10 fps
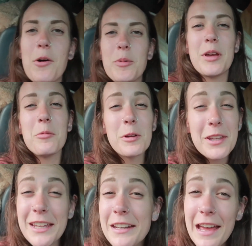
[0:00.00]
will be a
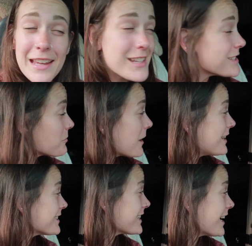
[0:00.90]
really nice way
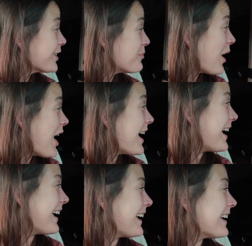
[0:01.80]
to say
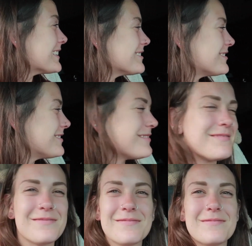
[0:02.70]
goodbye.
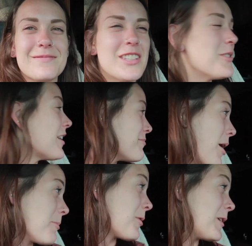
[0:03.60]
You have
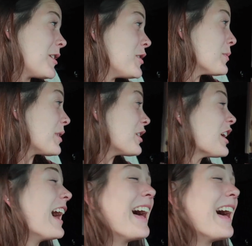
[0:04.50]
popcorn in your beard.